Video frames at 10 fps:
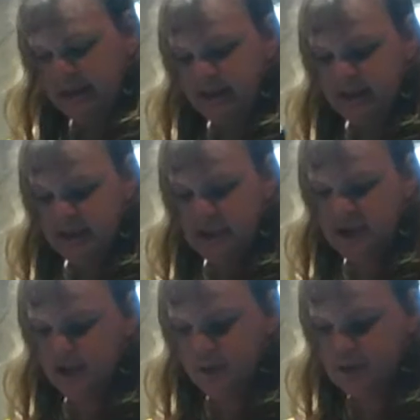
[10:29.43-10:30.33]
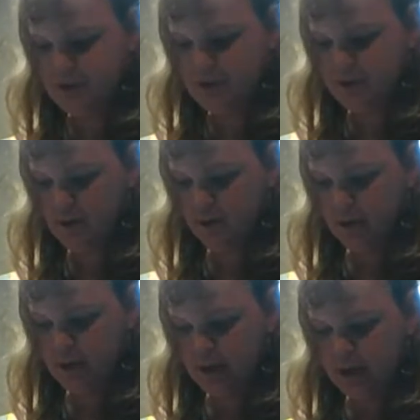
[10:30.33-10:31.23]
that this is going to
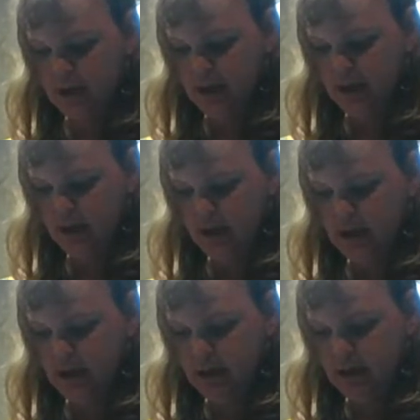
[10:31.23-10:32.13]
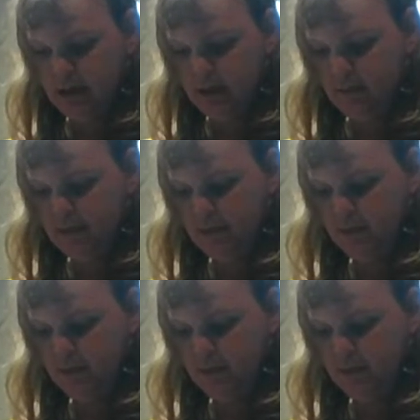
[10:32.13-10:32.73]
my new